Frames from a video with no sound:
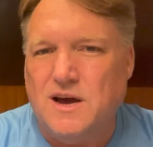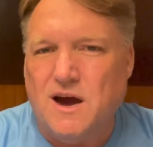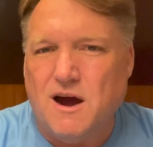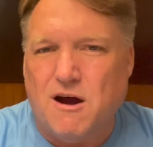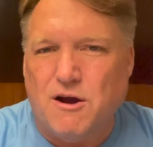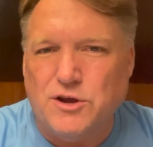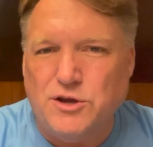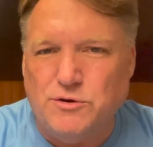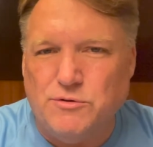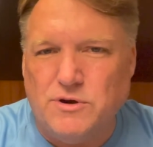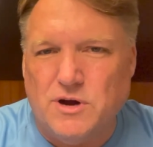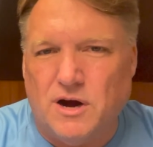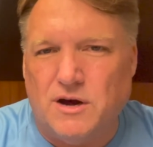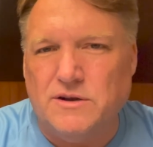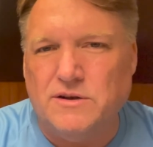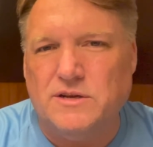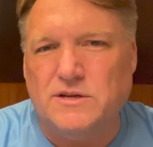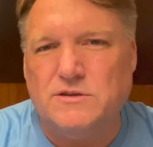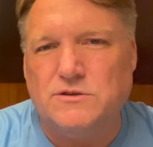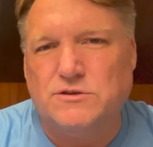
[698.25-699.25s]
our
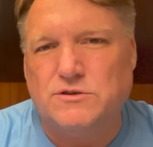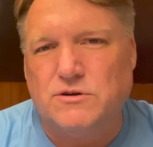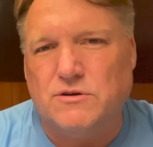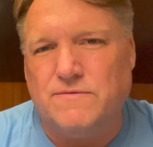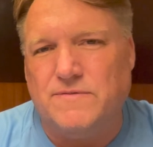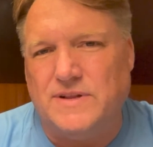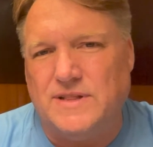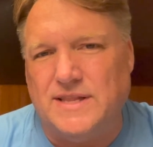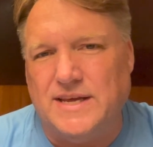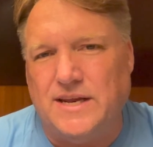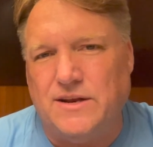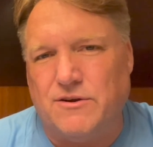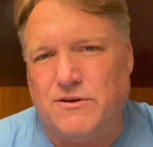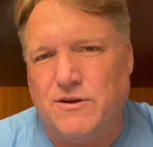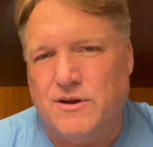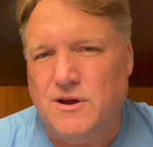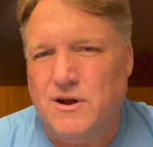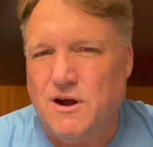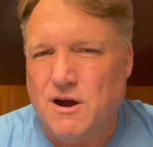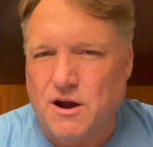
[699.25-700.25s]
Ugandan servant
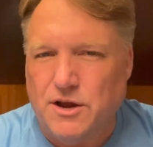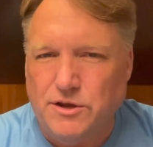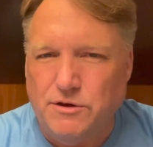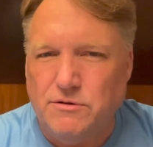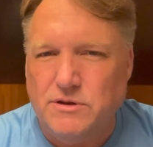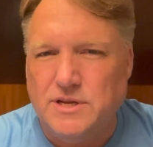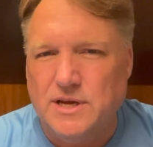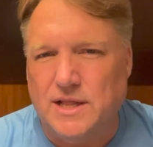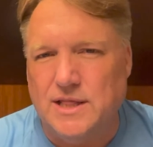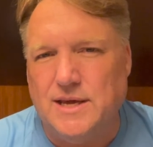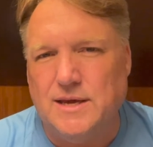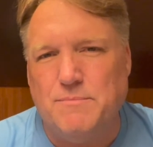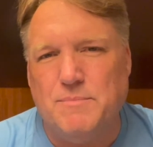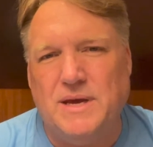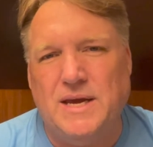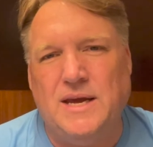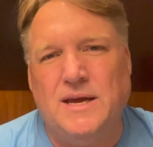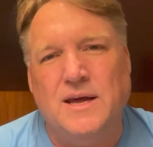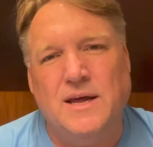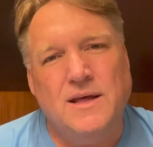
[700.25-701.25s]
leader, are you telling
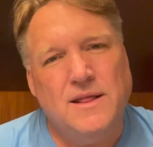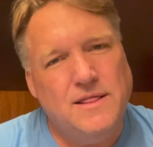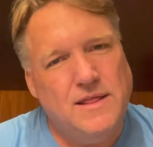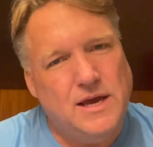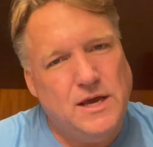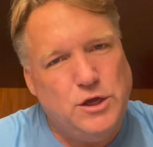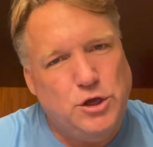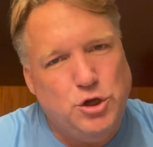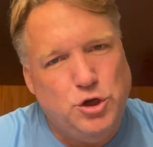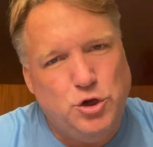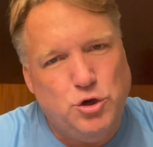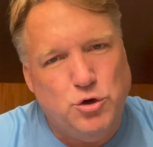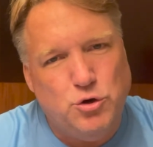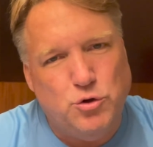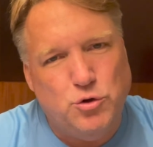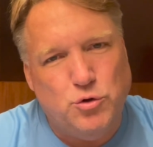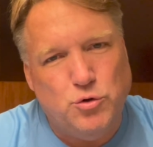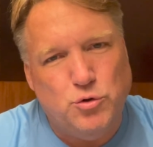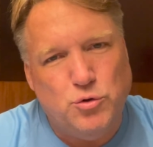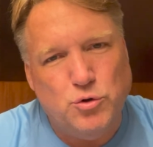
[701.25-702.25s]
me that
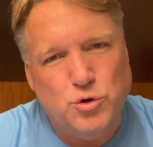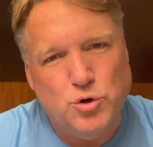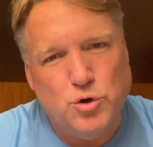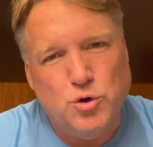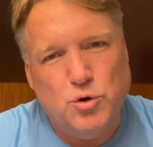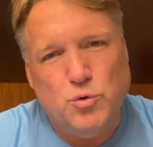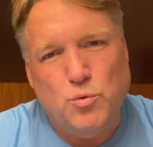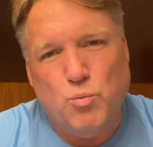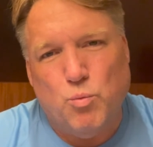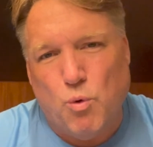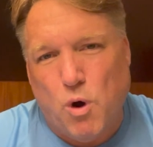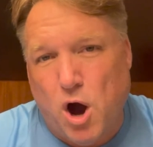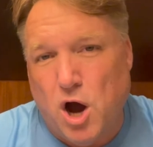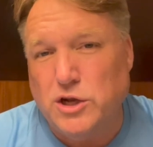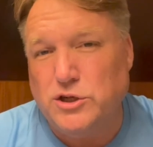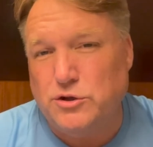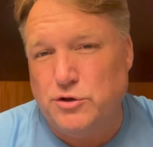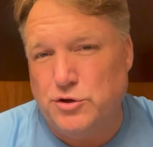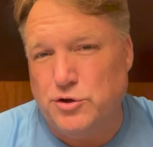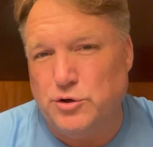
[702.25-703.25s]
you
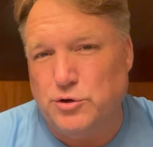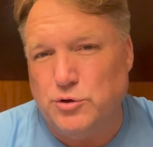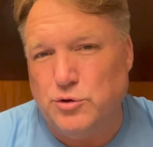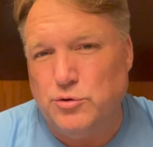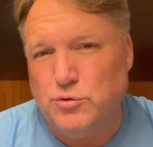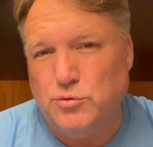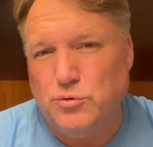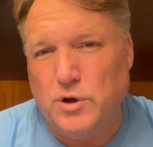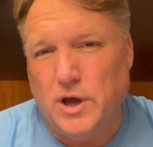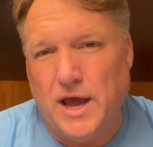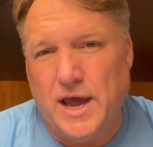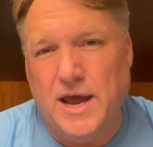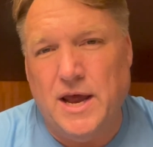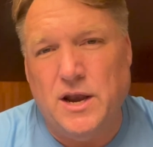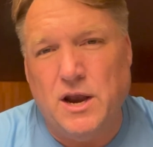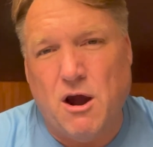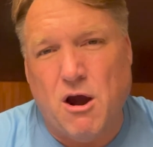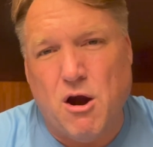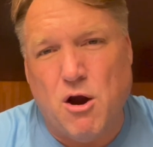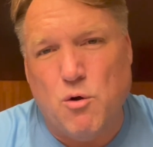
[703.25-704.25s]
want to
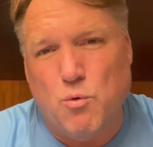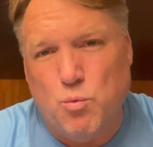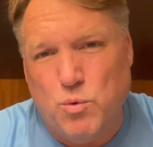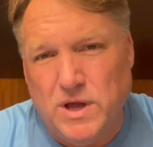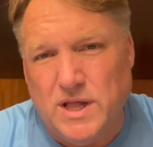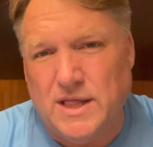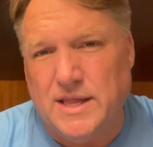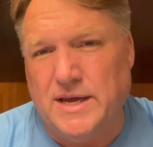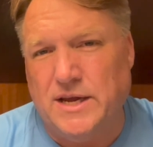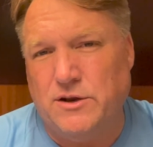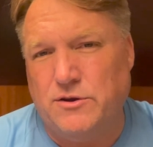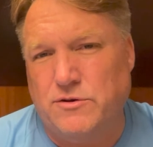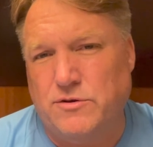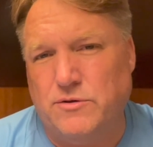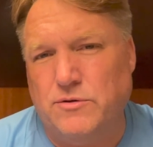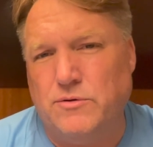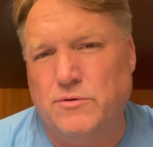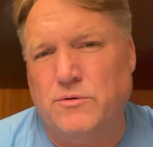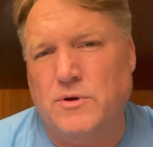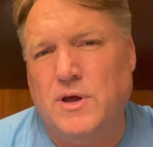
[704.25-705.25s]
and are willing
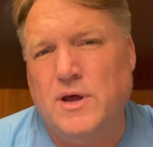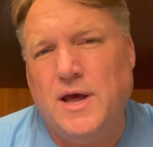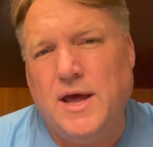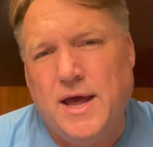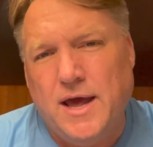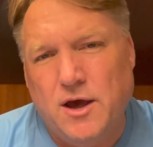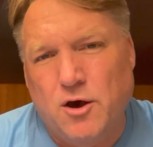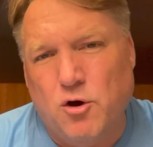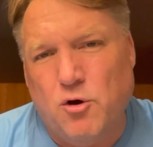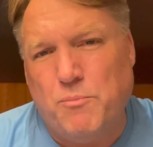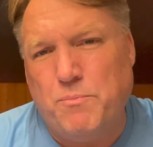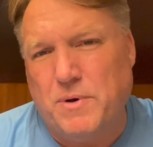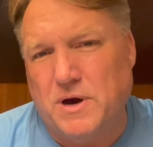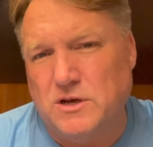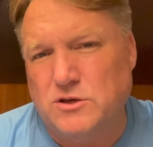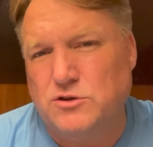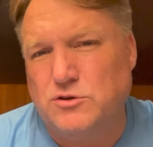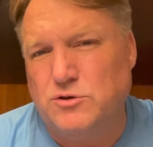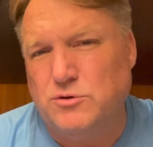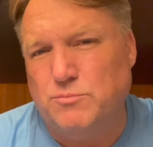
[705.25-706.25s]
to help
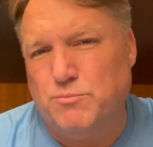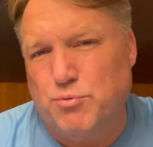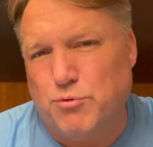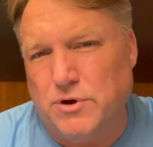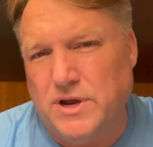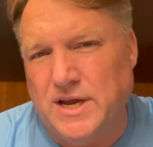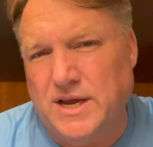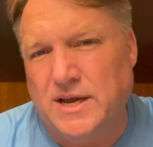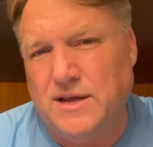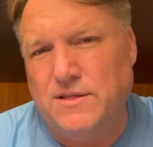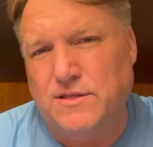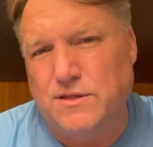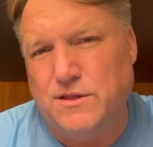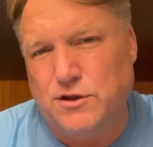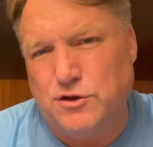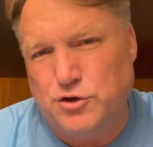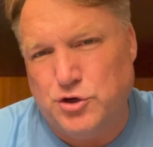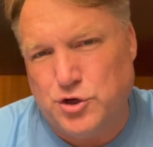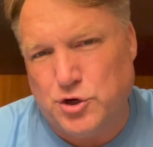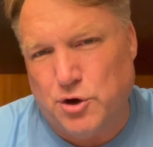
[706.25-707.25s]
us to bring
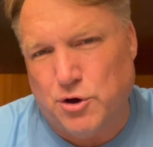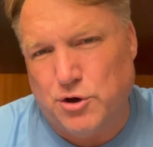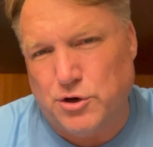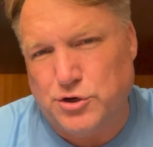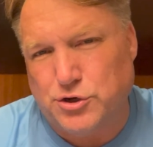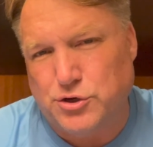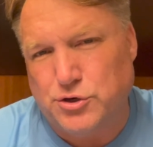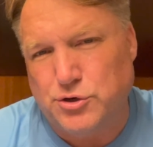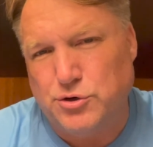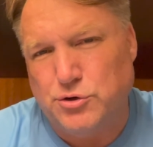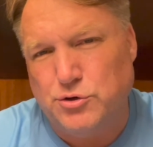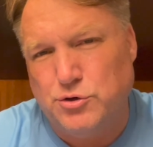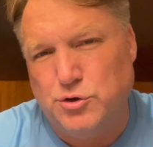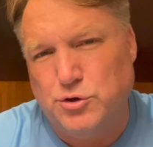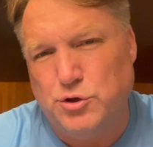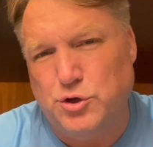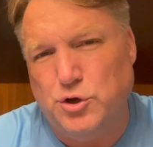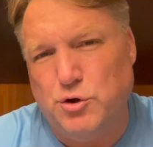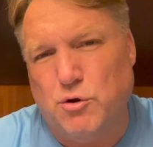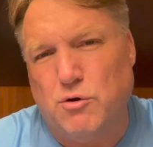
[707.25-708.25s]
the church
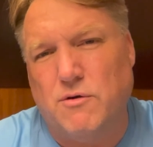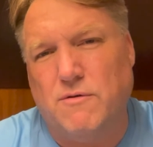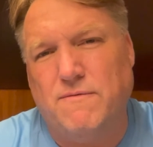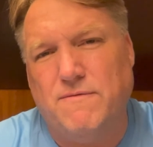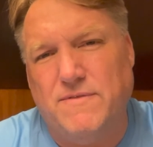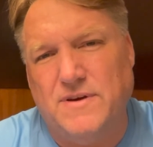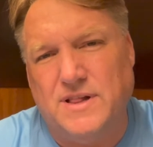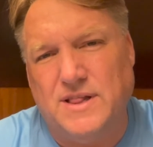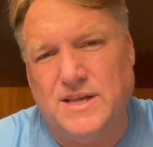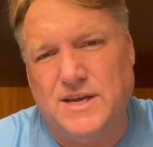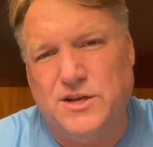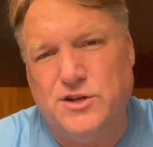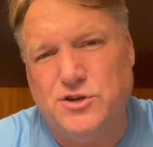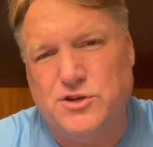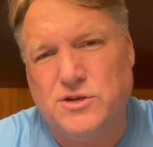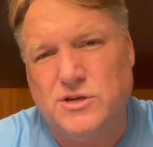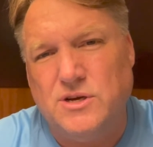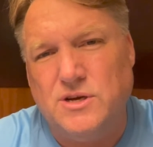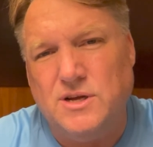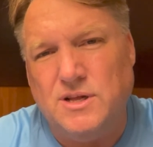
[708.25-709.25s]
to your
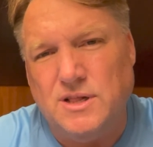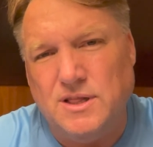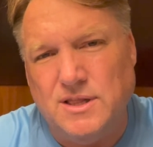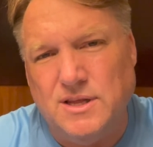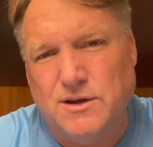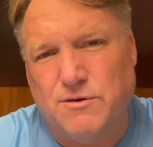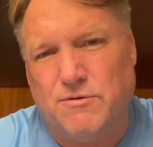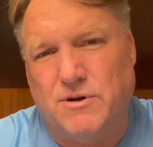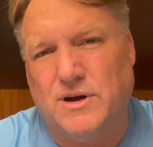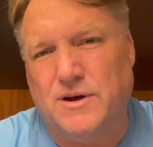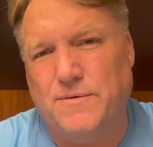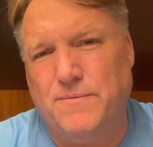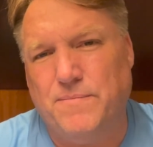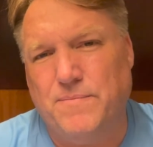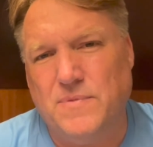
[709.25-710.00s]
village, Lira?